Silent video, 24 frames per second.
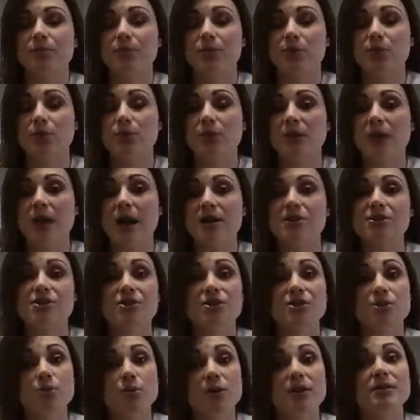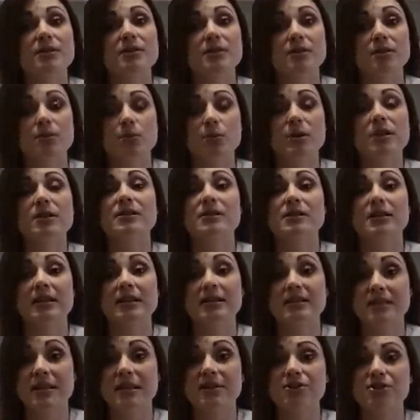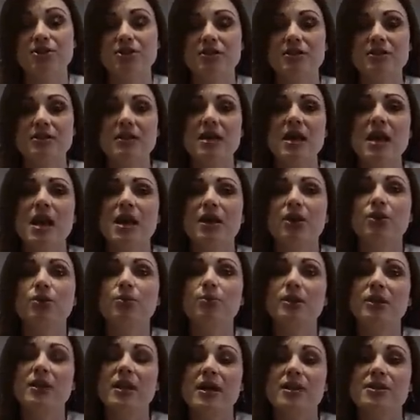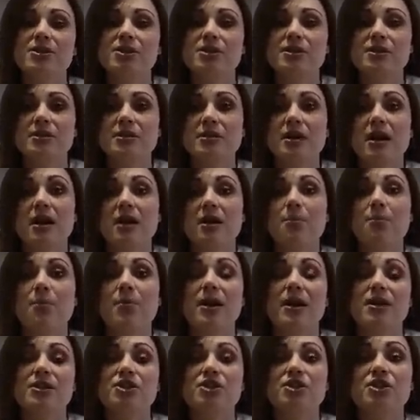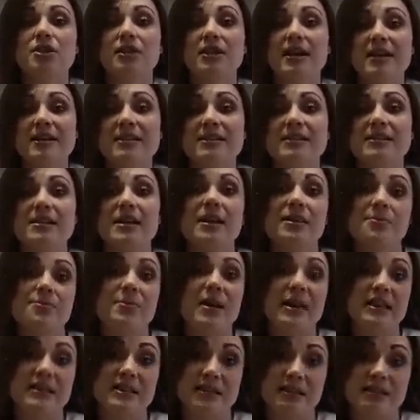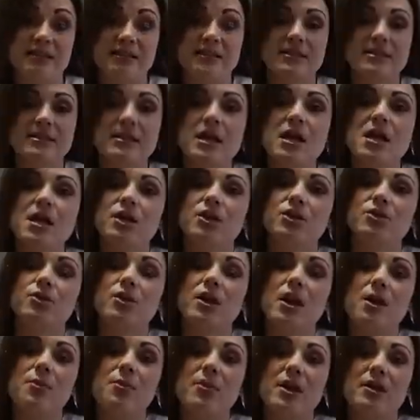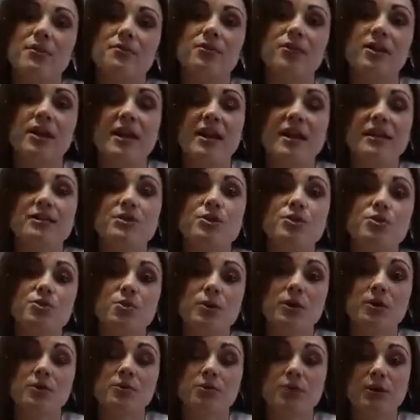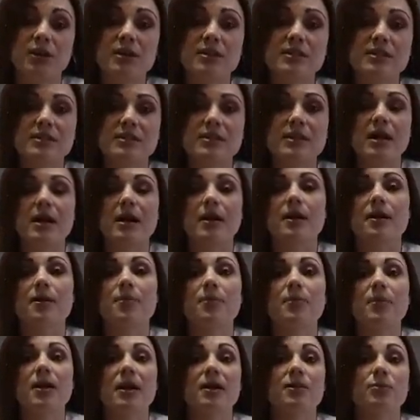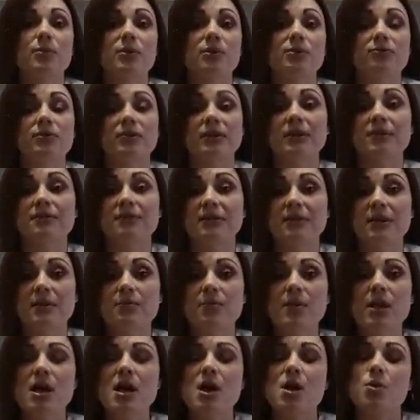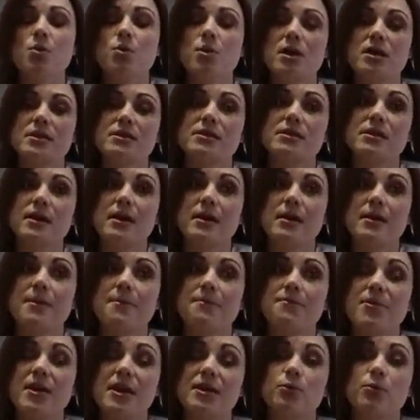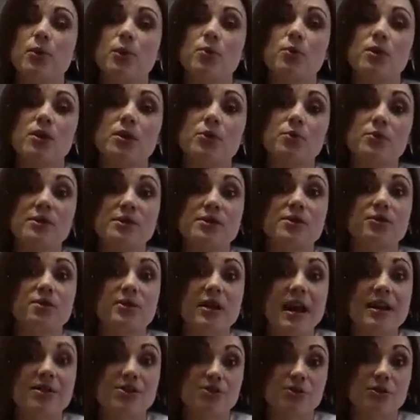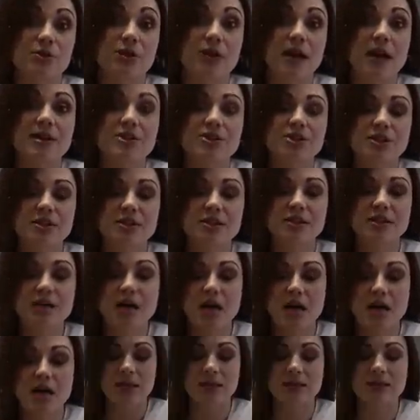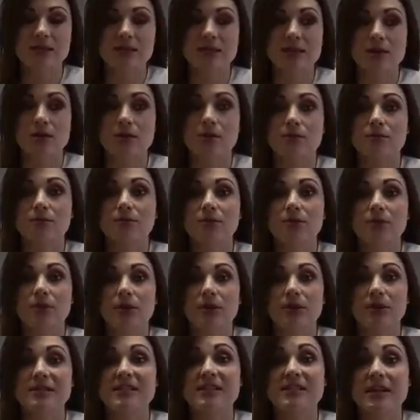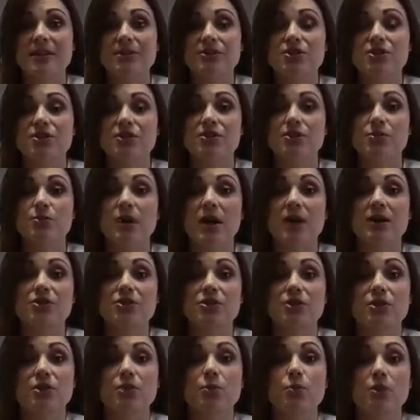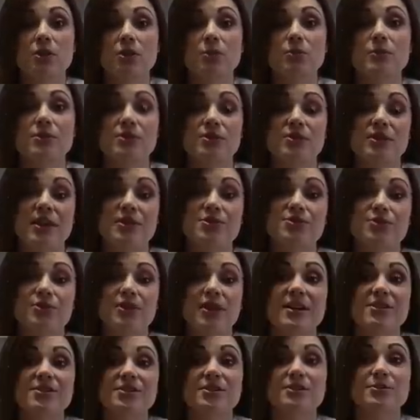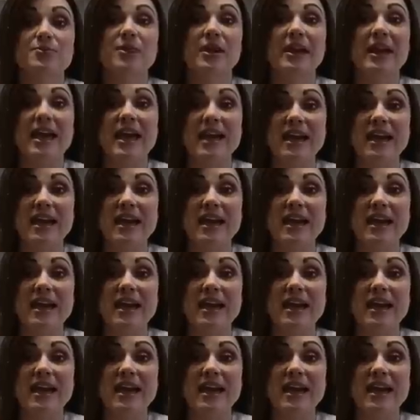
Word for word: Yumi lashes with extensions, Yumi lashes are much less maintenance. You come every 8 to 12 weeks and we relift them with, and we work with your natural lashes. Instead of extensions, we actually work with your natural lashes by